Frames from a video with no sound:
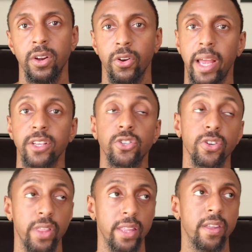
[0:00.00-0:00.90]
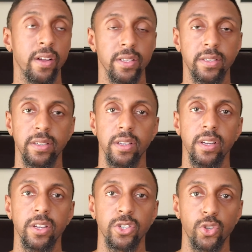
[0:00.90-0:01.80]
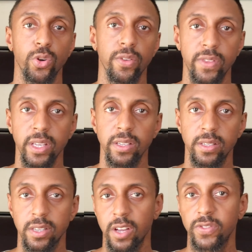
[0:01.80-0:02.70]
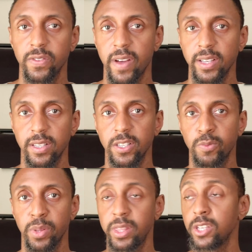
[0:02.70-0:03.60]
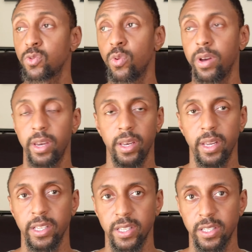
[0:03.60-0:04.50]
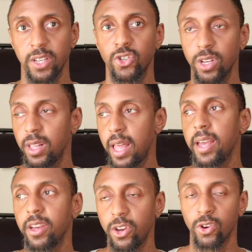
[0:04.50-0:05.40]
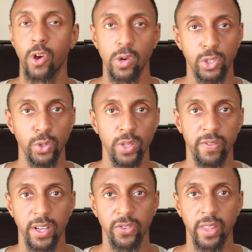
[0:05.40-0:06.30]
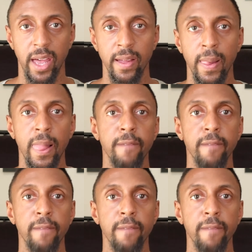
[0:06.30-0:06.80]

or Acer that does sort of these tough devices, but this one is essentially like your go-to device for that.